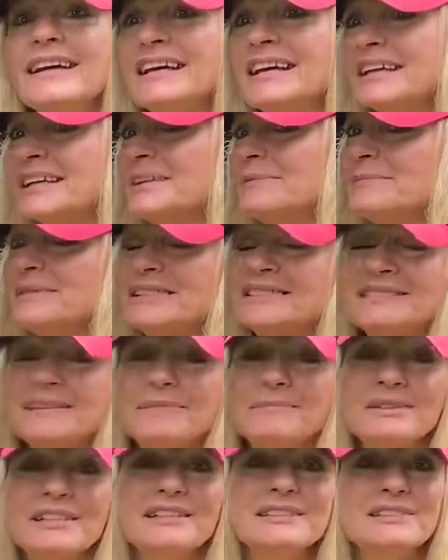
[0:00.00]
It can be
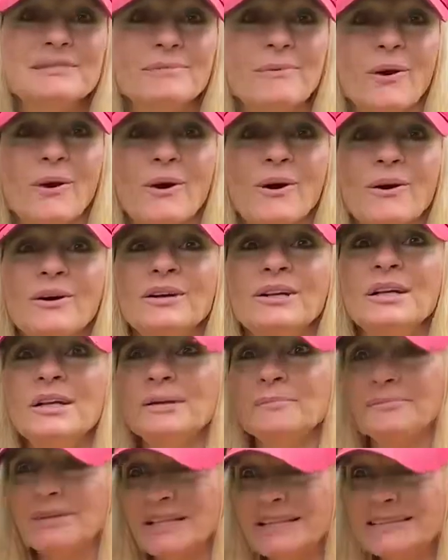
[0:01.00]
something small,
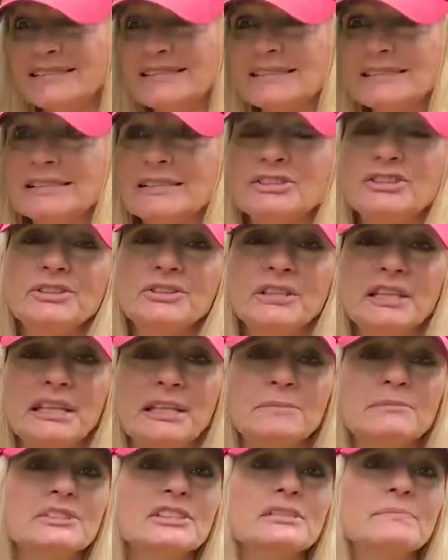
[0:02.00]
places that you
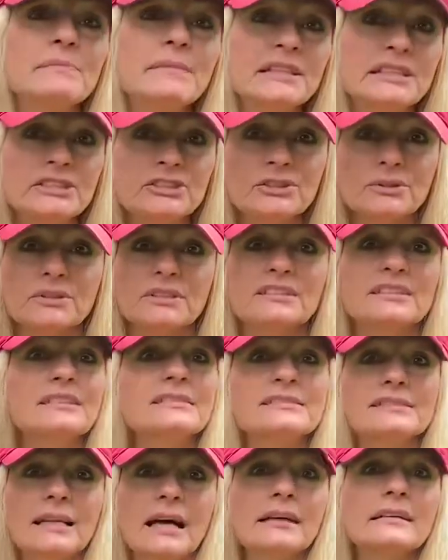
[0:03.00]
keep. Just make sure it
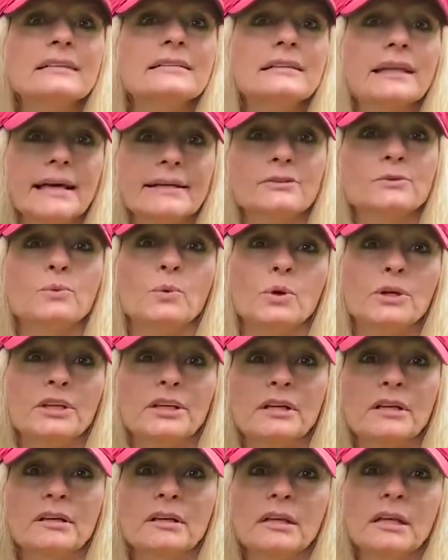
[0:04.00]
does not collect
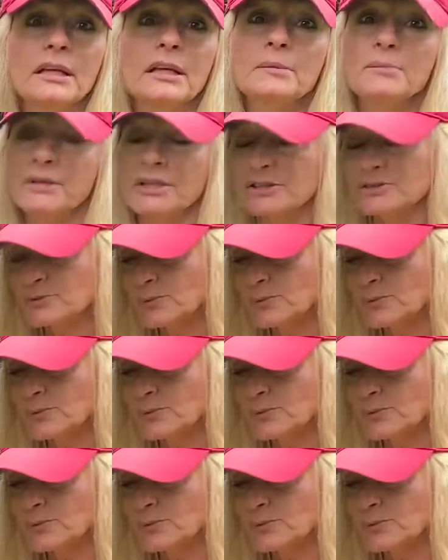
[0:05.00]
water, because